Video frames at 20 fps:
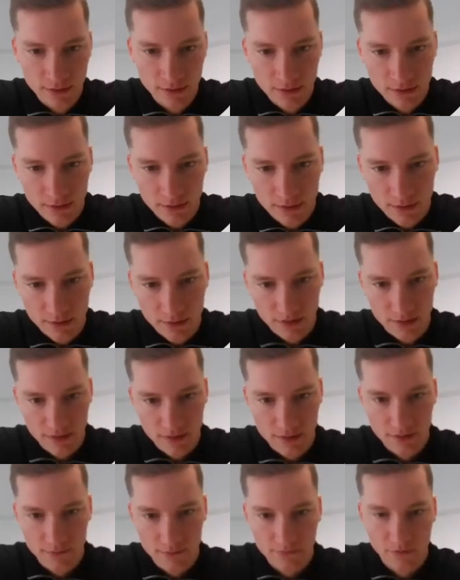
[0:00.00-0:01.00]

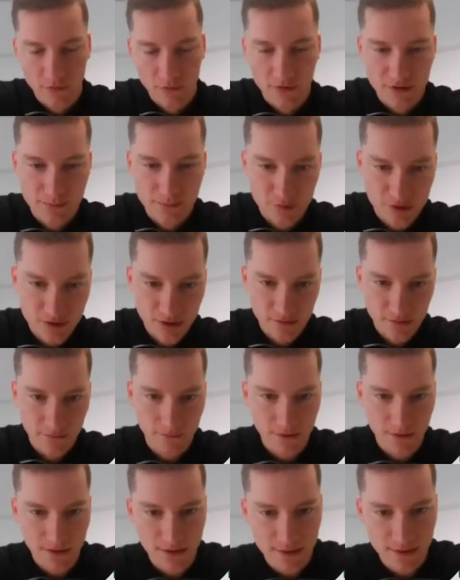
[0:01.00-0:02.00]
On this project we
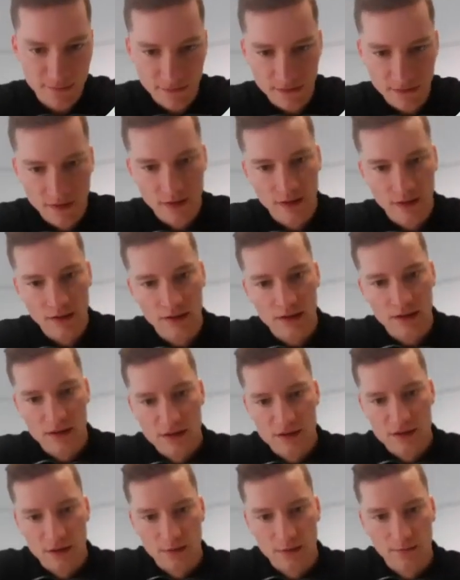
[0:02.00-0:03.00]
had
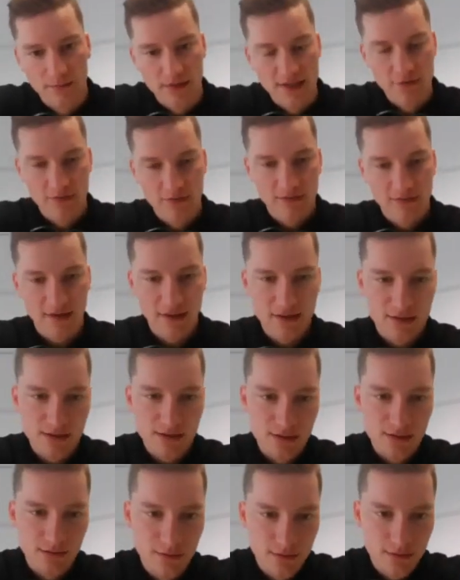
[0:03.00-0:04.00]
some new things
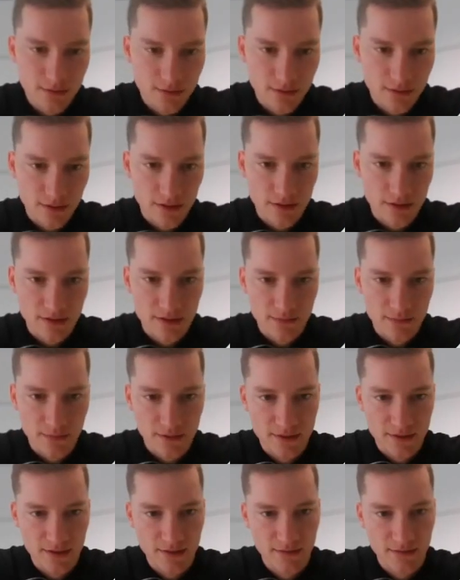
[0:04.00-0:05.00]
that we
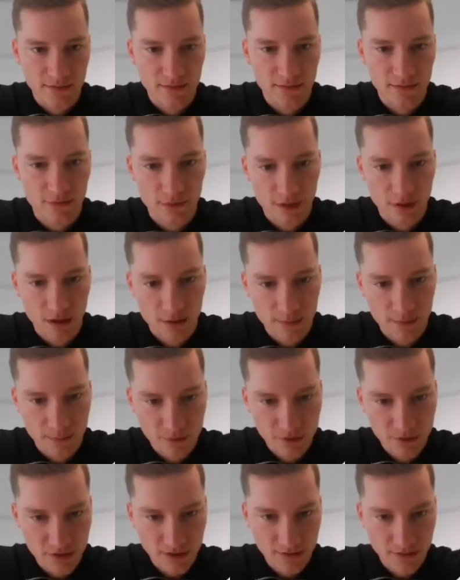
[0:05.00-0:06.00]
didn't on another
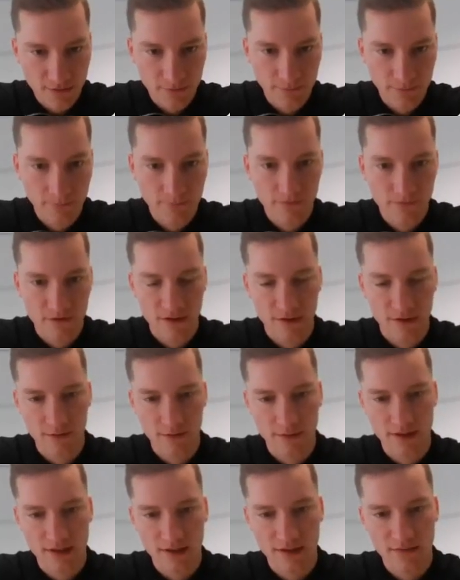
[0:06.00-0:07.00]
project. We
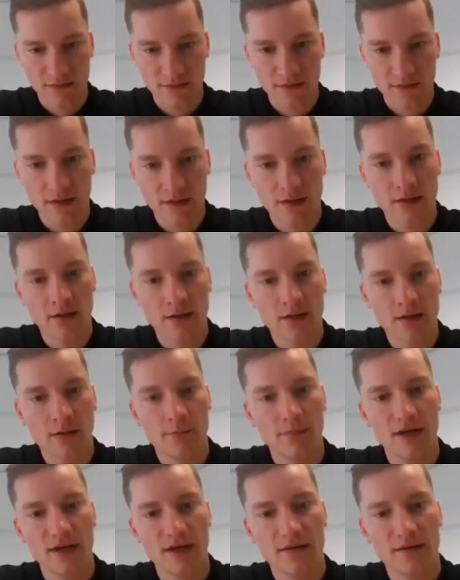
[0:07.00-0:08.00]
had
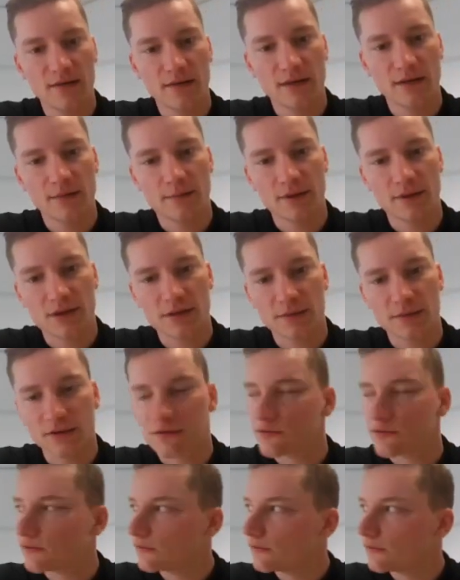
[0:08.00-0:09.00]
made it possible
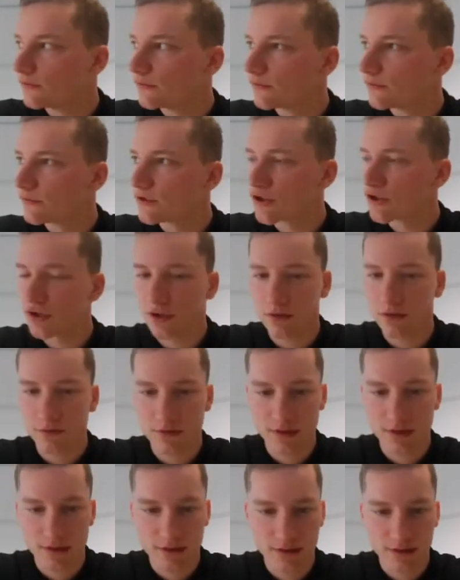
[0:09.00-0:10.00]
to show
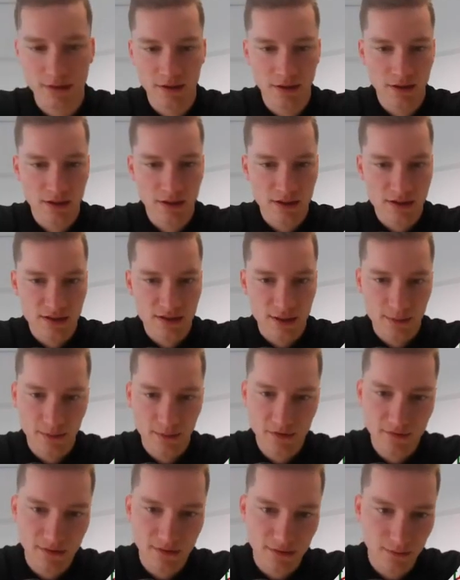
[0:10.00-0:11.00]
the segment
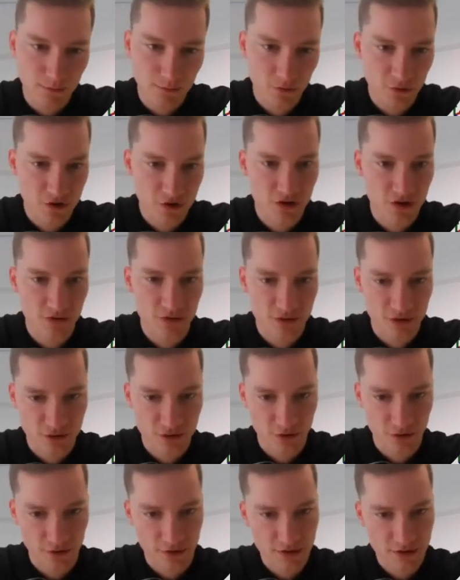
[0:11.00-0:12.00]
and immersion
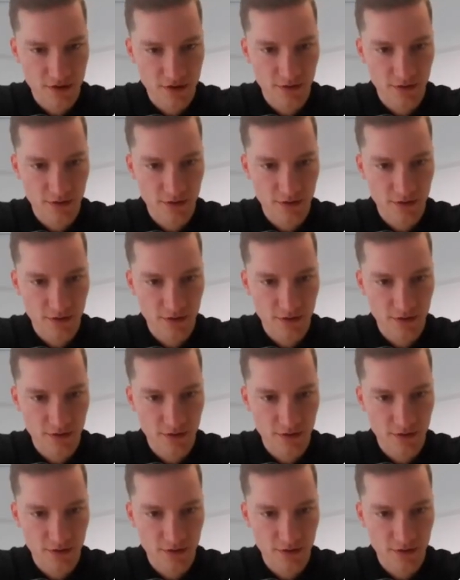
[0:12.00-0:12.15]
joints.